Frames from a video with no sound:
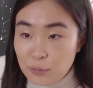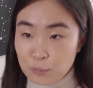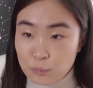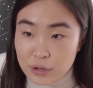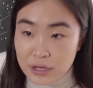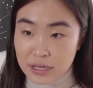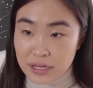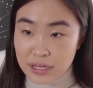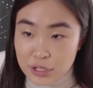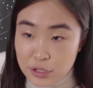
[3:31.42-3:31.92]
And
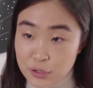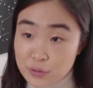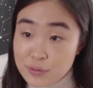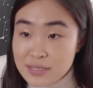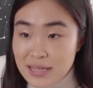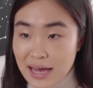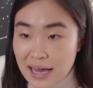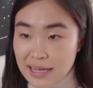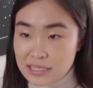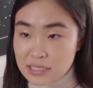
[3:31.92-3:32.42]
we
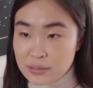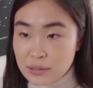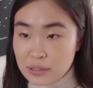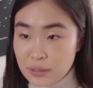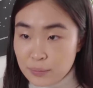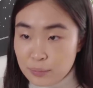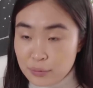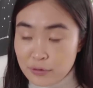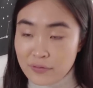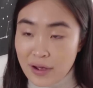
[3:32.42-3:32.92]
use that
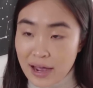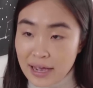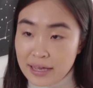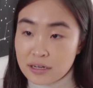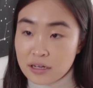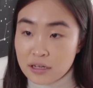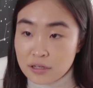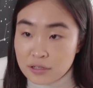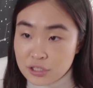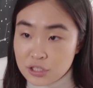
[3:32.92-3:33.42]
to
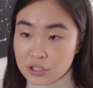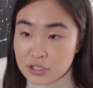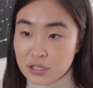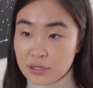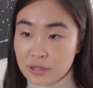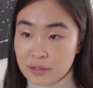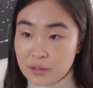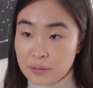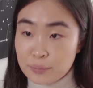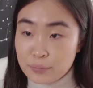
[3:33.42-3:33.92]
provide
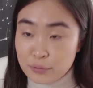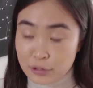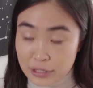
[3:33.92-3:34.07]
collision